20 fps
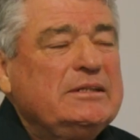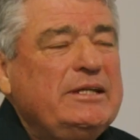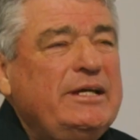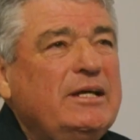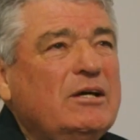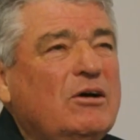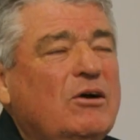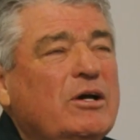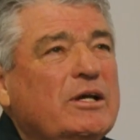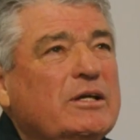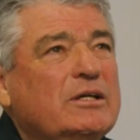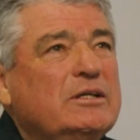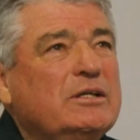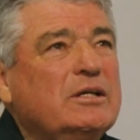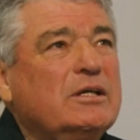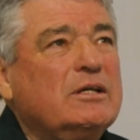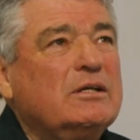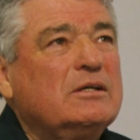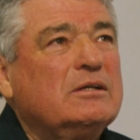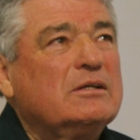yeah.
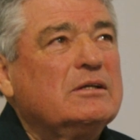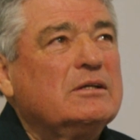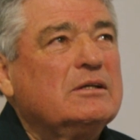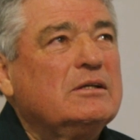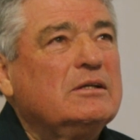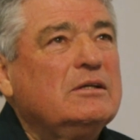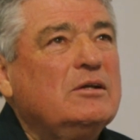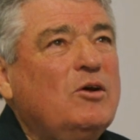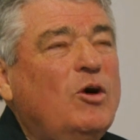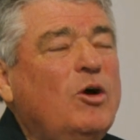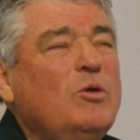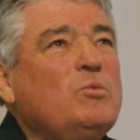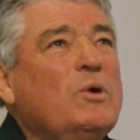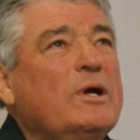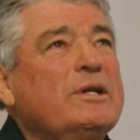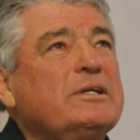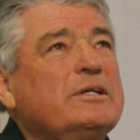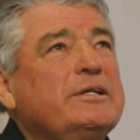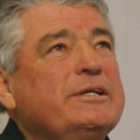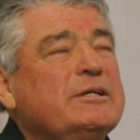I uh, I
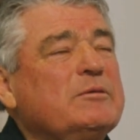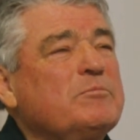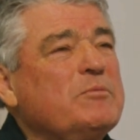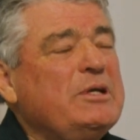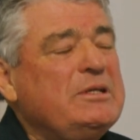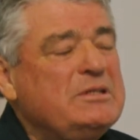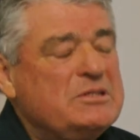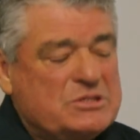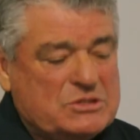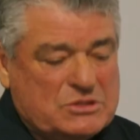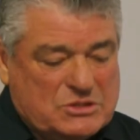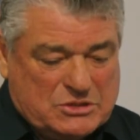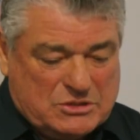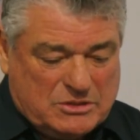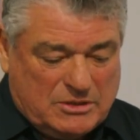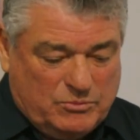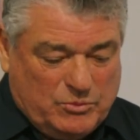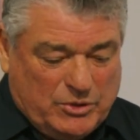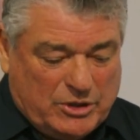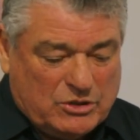won uh, in
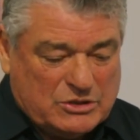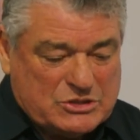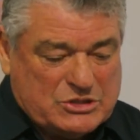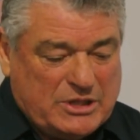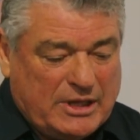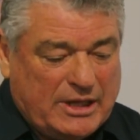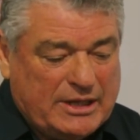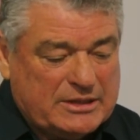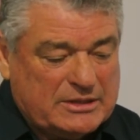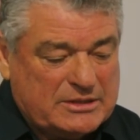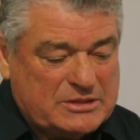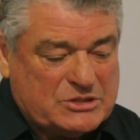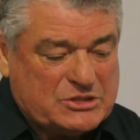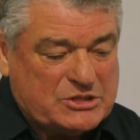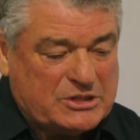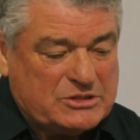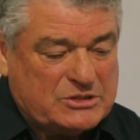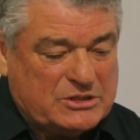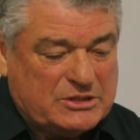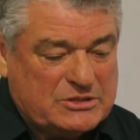when I started in
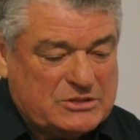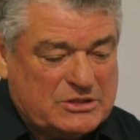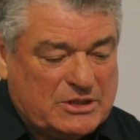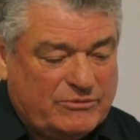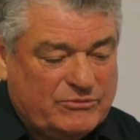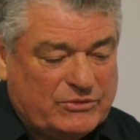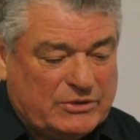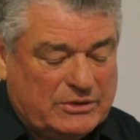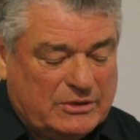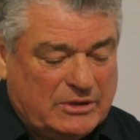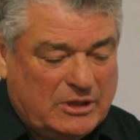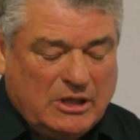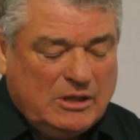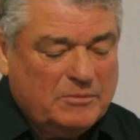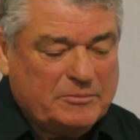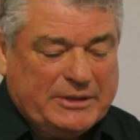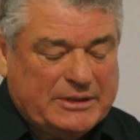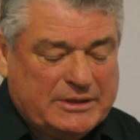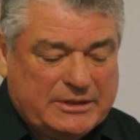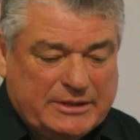'67.
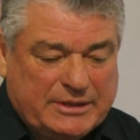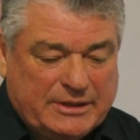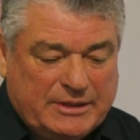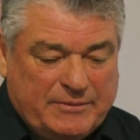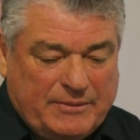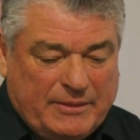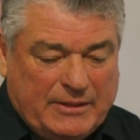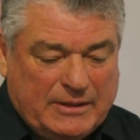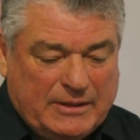I mean, uh,